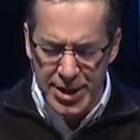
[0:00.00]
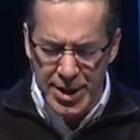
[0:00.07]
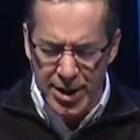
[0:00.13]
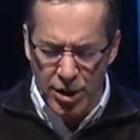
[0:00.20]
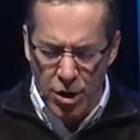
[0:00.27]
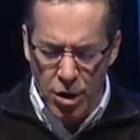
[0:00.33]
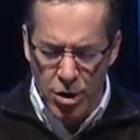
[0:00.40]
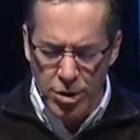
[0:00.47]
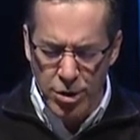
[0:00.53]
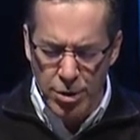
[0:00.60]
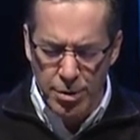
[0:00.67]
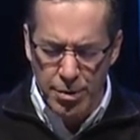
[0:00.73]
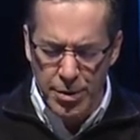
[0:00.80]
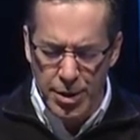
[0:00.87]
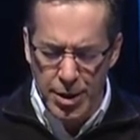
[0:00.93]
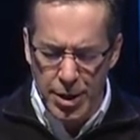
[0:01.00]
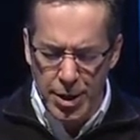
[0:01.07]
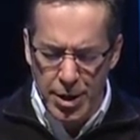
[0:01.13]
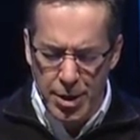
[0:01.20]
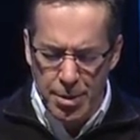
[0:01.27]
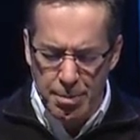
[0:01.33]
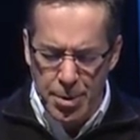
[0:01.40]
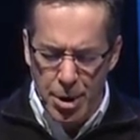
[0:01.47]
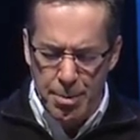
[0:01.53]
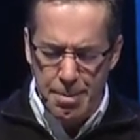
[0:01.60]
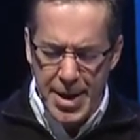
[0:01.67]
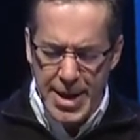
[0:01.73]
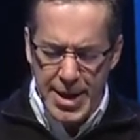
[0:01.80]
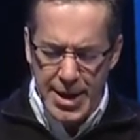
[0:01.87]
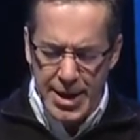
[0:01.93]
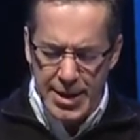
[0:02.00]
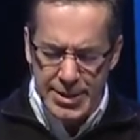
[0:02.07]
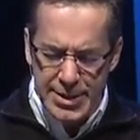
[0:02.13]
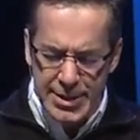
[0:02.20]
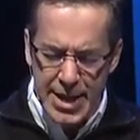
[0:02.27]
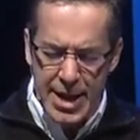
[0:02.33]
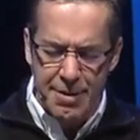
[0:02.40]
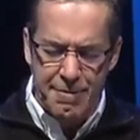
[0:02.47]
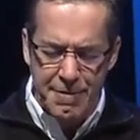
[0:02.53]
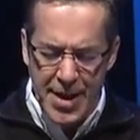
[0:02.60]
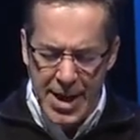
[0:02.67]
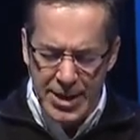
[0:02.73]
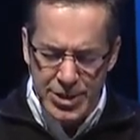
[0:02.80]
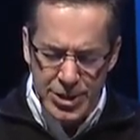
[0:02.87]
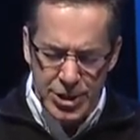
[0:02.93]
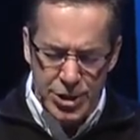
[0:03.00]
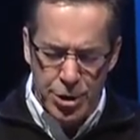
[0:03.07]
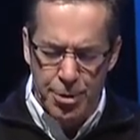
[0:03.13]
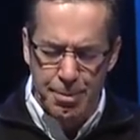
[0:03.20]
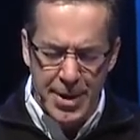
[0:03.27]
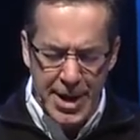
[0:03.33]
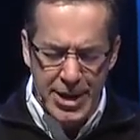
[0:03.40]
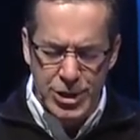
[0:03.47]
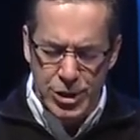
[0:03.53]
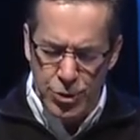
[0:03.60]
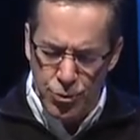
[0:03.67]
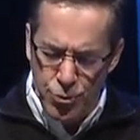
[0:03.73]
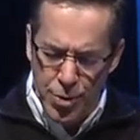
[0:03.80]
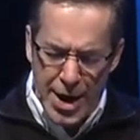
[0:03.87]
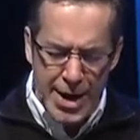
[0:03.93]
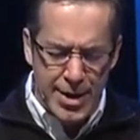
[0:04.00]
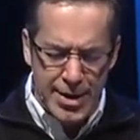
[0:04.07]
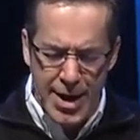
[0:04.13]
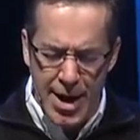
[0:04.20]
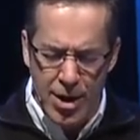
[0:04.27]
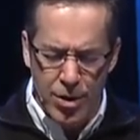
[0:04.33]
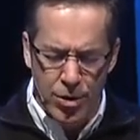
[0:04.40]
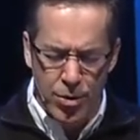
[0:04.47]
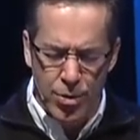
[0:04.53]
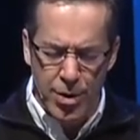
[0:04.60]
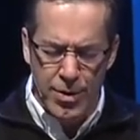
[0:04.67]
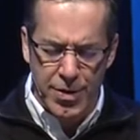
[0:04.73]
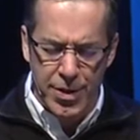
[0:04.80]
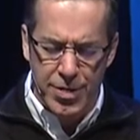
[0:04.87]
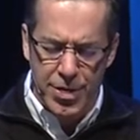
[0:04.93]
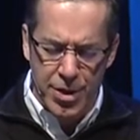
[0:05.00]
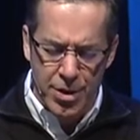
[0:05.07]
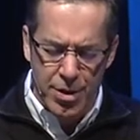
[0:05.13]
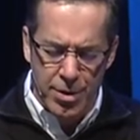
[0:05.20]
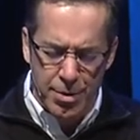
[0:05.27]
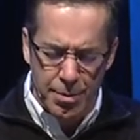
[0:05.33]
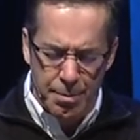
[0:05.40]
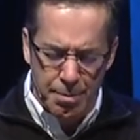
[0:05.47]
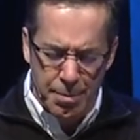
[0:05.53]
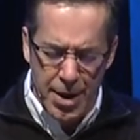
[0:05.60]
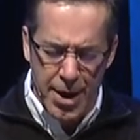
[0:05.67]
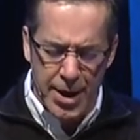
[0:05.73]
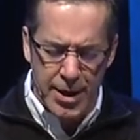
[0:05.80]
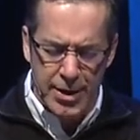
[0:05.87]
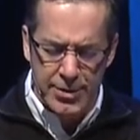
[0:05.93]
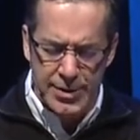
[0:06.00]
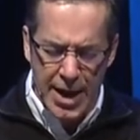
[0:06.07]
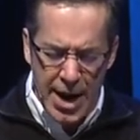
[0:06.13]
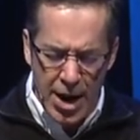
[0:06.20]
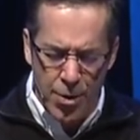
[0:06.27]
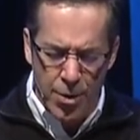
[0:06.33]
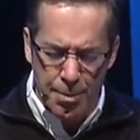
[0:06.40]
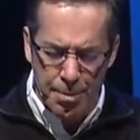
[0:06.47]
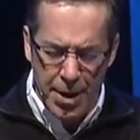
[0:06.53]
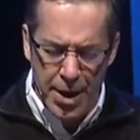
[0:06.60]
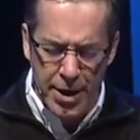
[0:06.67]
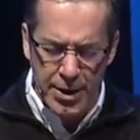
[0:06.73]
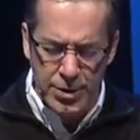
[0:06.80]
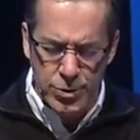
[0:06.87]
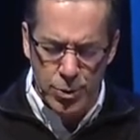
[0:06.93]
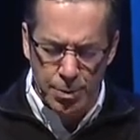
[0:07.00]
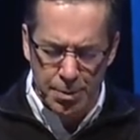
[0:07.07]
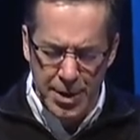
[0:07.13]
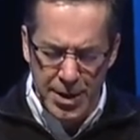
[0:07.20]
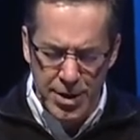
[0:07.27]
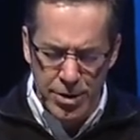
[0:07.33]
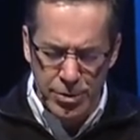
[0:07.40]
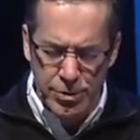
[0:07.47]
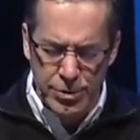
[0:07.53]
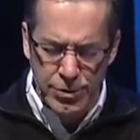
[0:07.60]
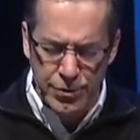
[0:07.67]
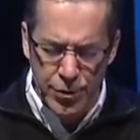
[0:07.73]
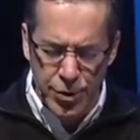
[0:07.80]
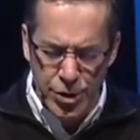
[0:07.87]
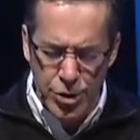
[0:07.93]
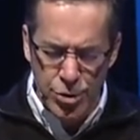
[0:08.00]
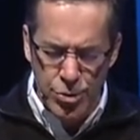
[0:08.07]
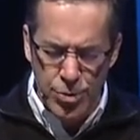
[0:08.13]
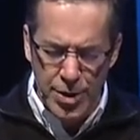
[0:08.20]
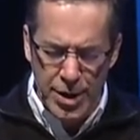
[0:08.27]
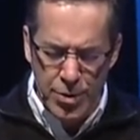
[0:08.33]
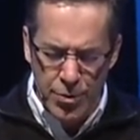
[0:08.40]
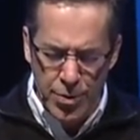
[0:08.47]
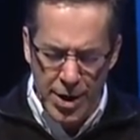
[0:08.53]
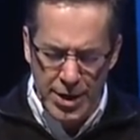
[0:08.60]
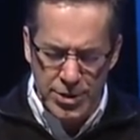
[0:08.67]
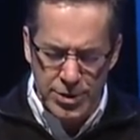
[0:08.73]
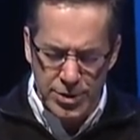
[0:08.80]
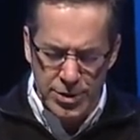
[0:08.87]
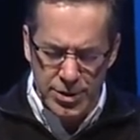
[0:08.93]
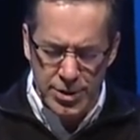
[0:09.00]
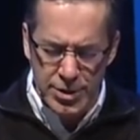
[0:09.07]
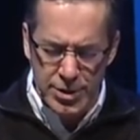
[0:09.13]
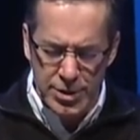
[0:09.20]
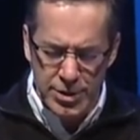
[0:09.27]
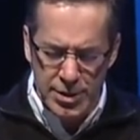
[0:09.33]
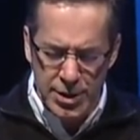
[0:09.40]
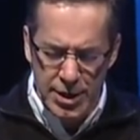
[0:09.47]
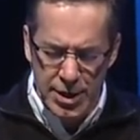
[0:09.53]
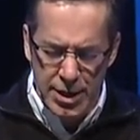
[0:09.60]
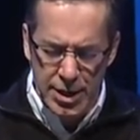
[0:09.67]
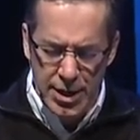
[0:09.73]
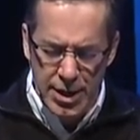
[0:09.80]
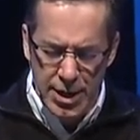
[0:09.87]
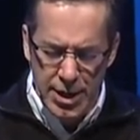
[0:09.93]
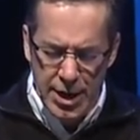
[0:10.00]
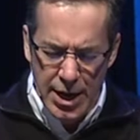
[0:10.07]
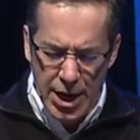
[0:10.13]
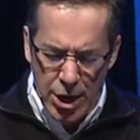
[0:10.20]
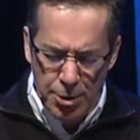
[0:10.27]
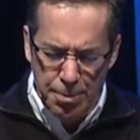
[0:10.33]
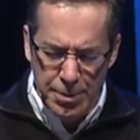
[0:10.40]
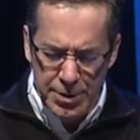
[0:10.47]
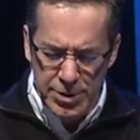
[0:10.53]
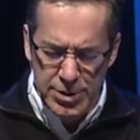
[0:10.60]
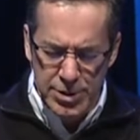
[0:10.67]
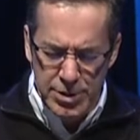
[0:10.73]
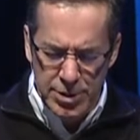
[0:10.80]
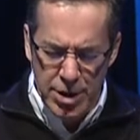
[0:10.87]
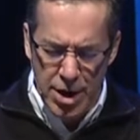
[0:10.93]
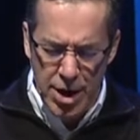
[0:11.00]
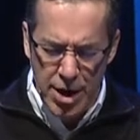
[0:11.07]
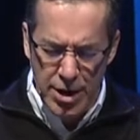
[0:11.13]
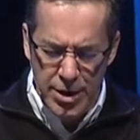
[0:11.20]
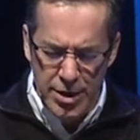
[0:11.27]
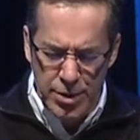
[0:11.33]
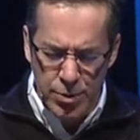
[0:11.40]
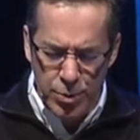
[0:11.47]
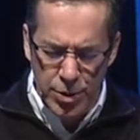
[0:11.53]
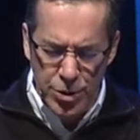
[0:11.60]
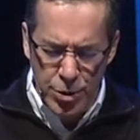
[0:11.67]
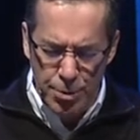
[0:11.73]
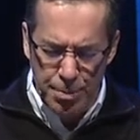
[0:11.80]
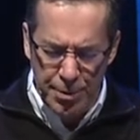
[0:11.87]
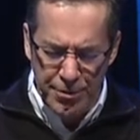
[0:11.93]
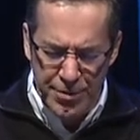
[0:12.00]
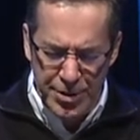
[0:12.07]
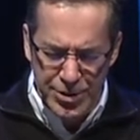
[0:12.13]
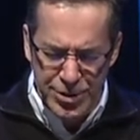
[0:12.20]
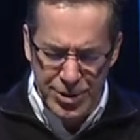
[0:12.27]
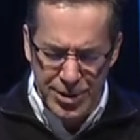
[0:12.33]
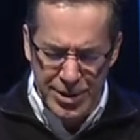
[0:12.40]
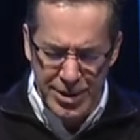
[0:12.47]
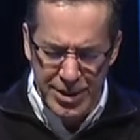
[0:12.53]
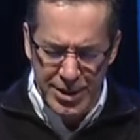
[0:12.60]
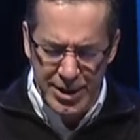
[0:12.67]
any longer, but are making a steadfast determination right now, Lord, that their bodies, our bodies, would be used for you in righteousness. Help us, God, with your provision.